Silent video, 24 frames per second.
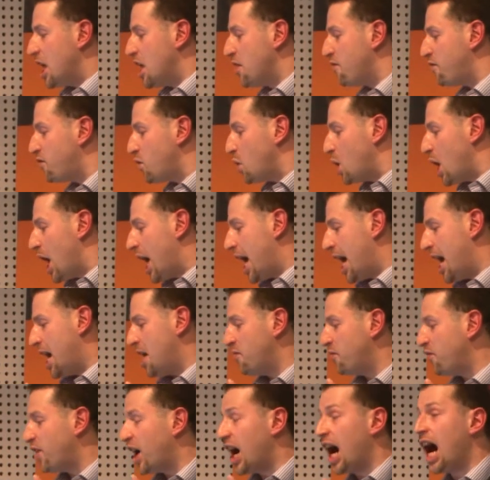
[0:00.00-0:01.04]
If you
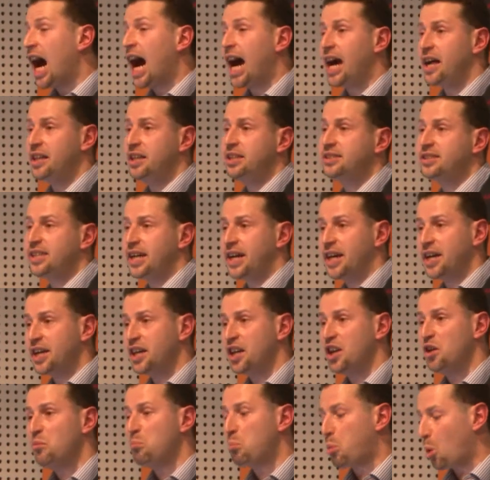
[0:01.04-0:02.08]
have a highly
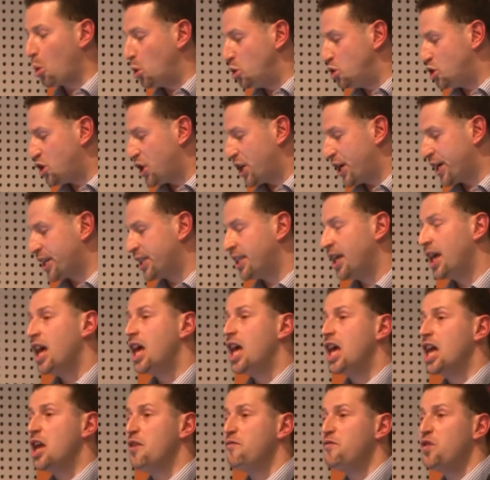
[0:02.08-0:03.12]
targeted project,
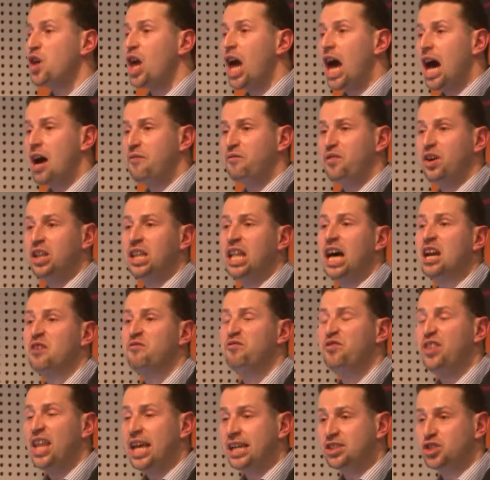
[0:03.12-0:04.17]
if you have a lot
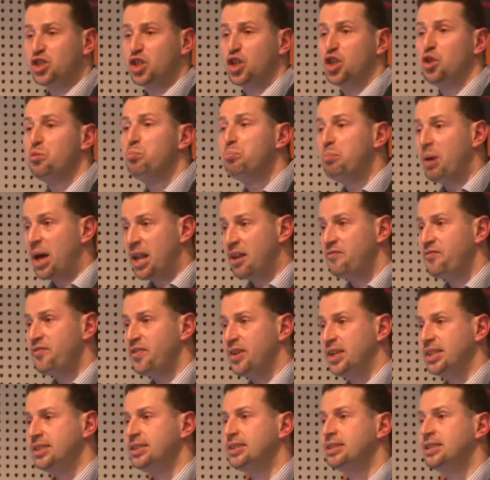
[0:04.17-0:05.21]
of national
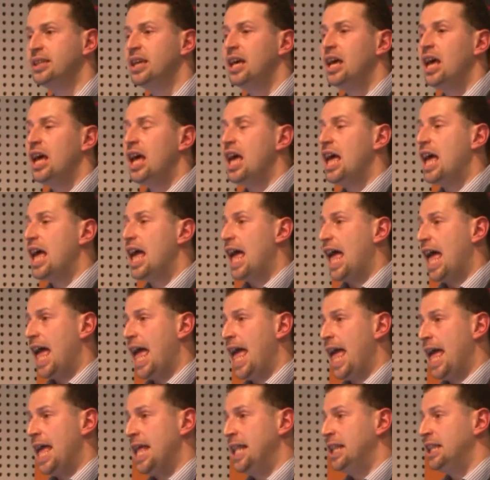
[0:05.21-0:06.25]
benefits,
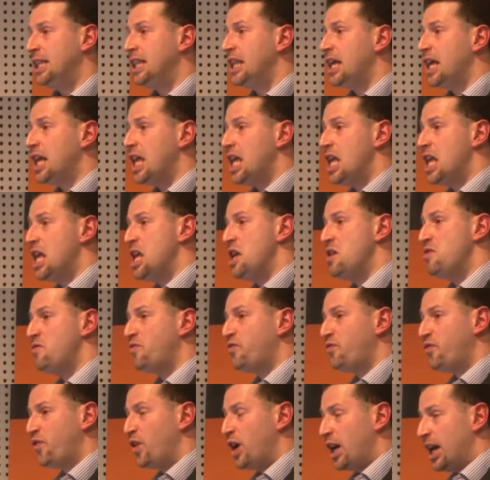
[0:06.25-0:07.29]
and if
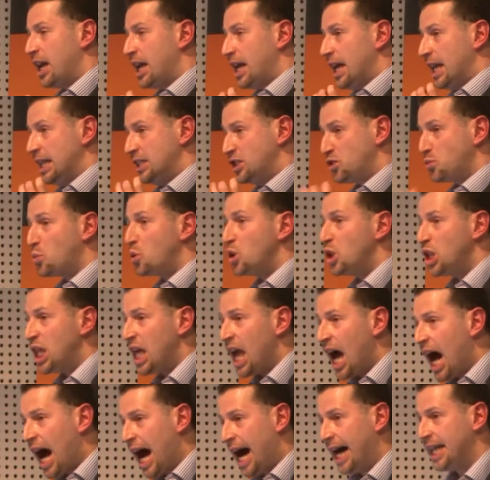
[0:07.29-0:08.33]
it's
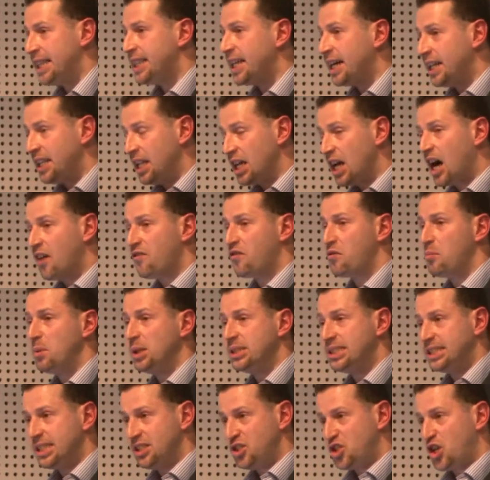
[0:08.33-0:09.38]
really hot on the
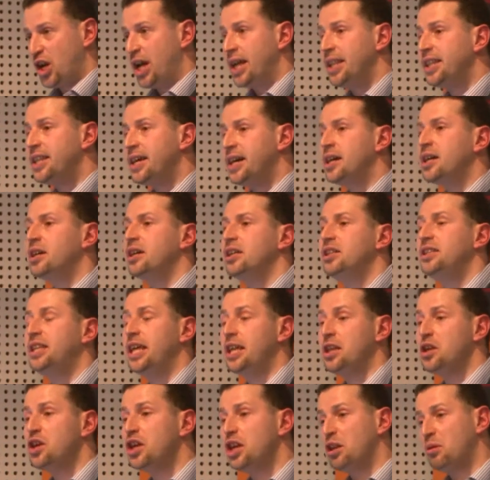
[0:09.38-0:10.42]
government's agenda,
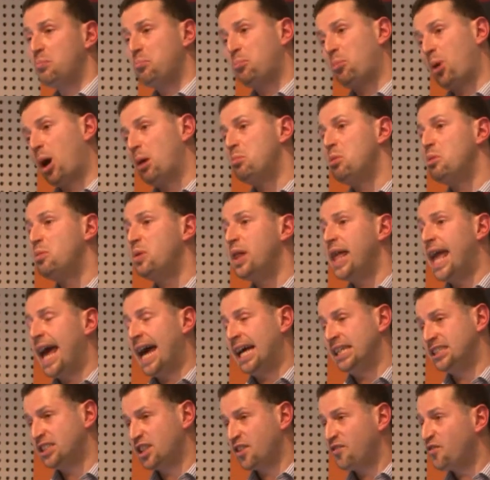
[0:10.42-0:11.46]
then you can probably
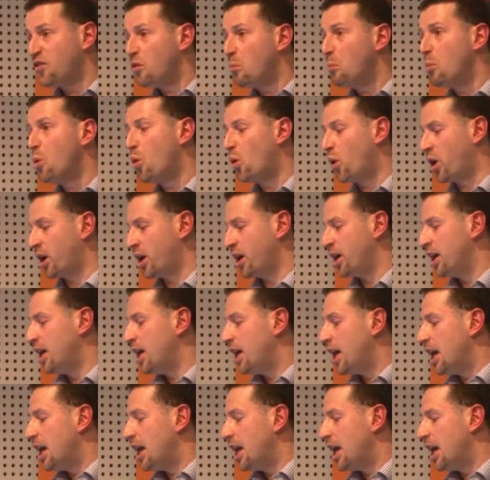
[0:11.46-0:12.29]
ask for more.